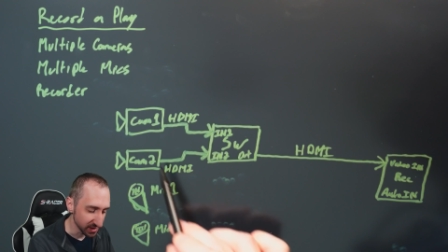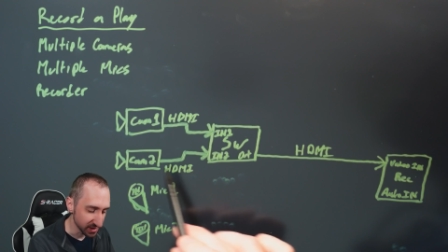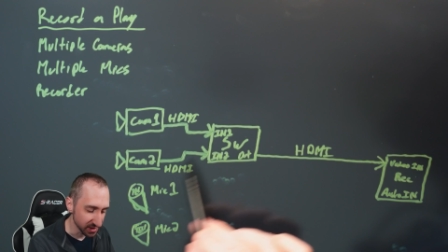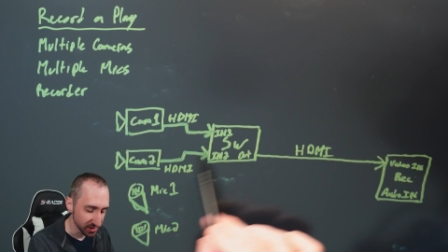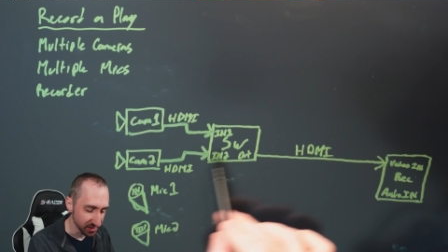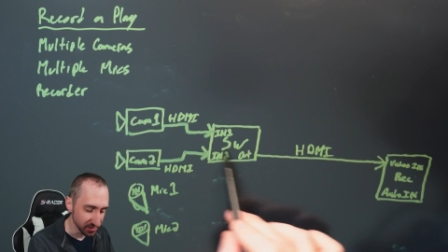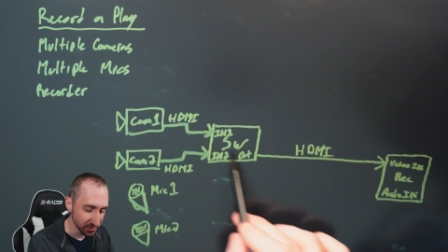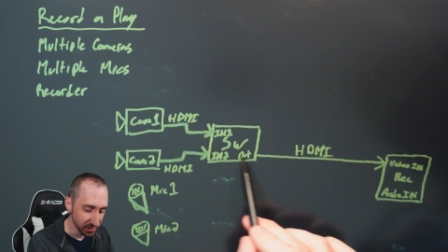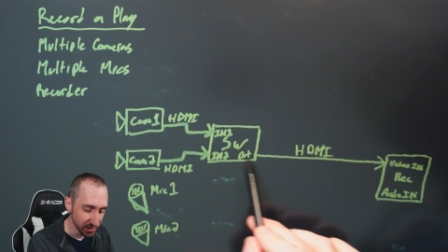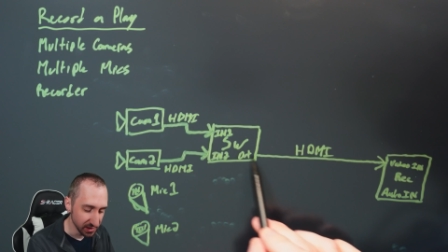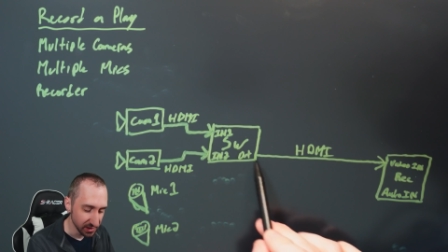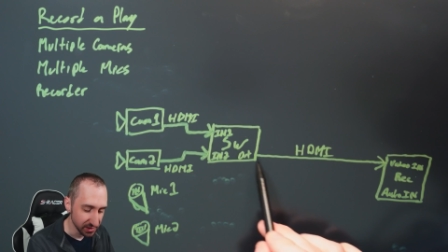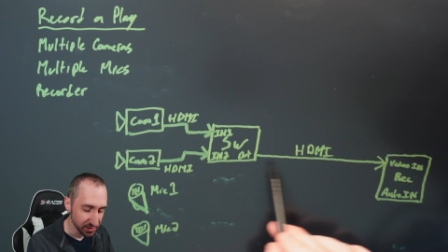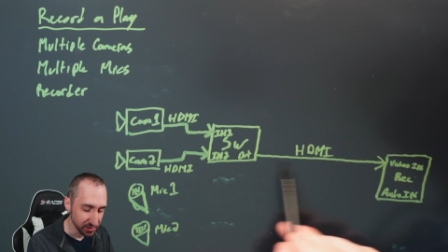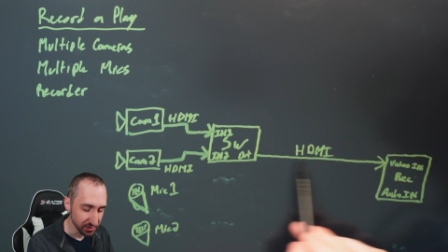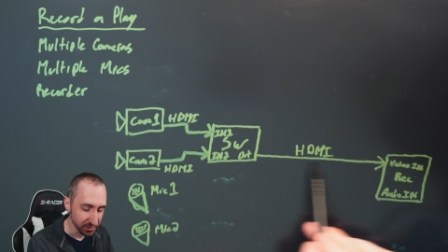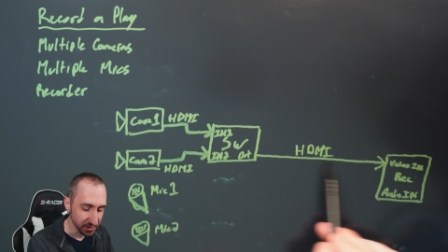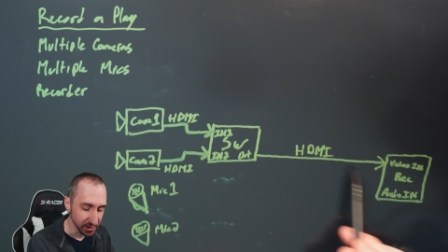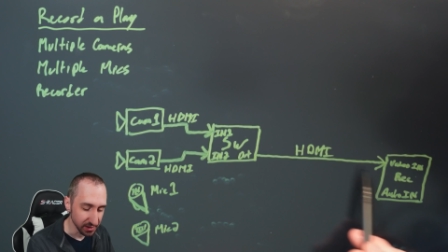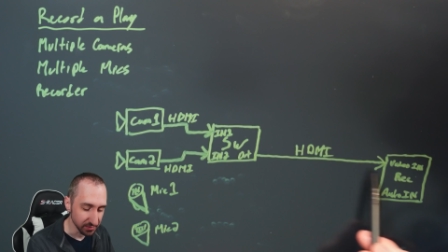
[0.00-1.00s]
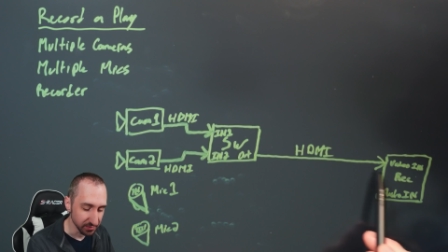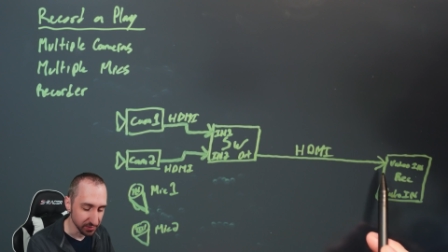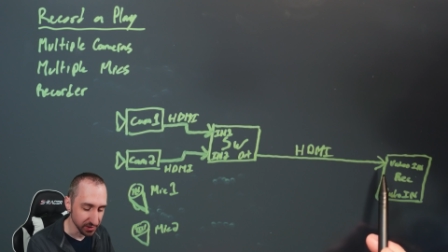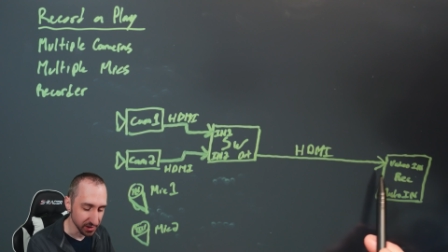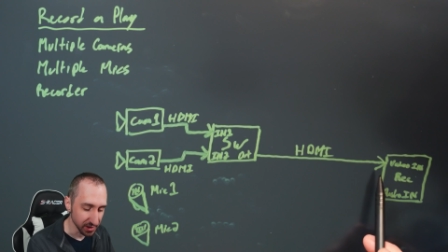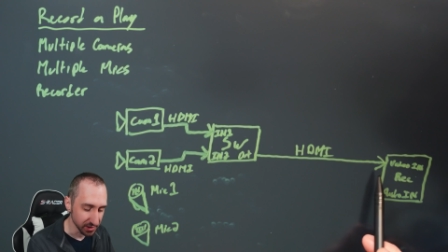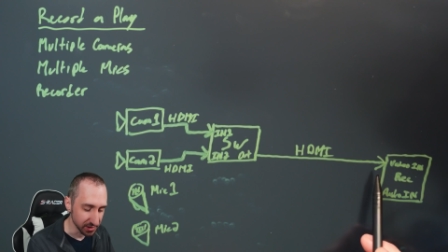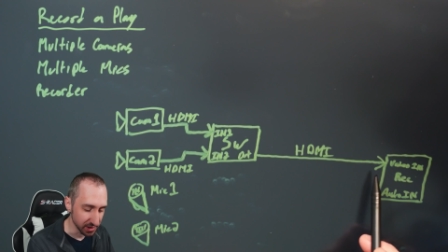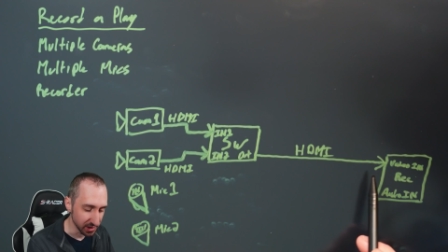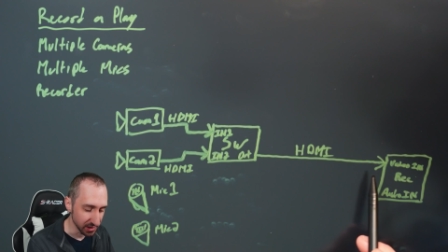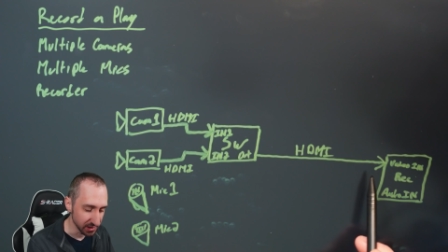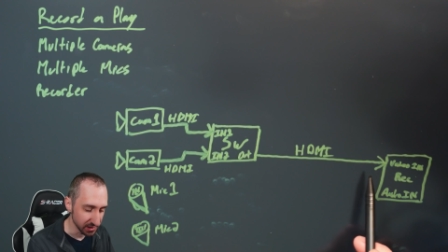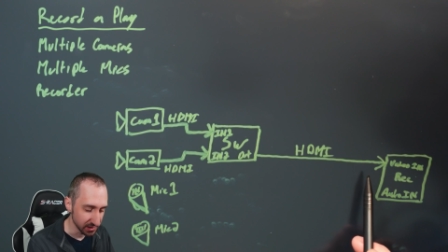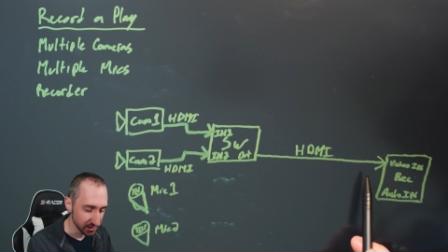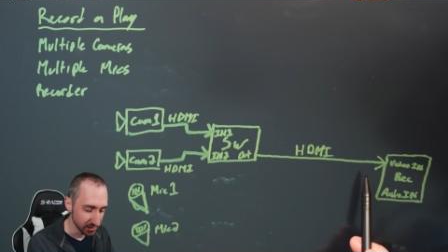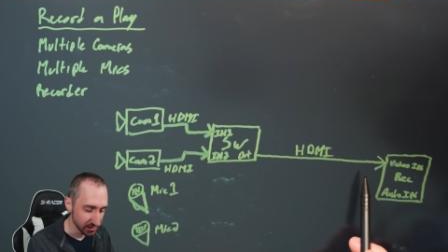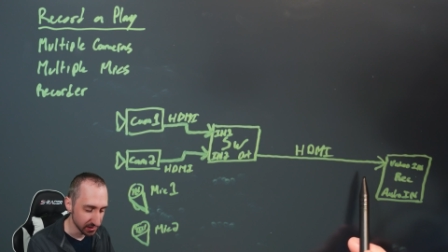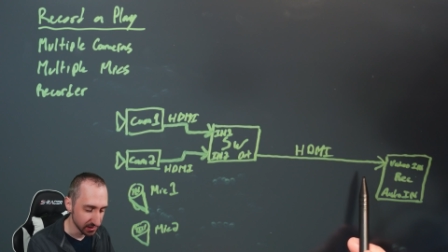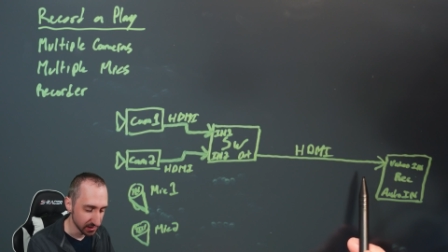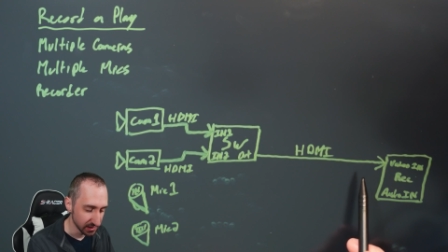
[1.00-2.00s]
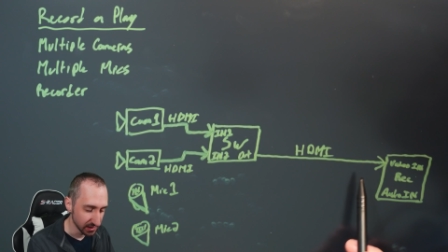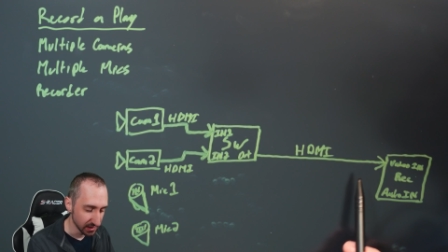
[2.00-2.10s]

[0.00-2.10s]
two during the production.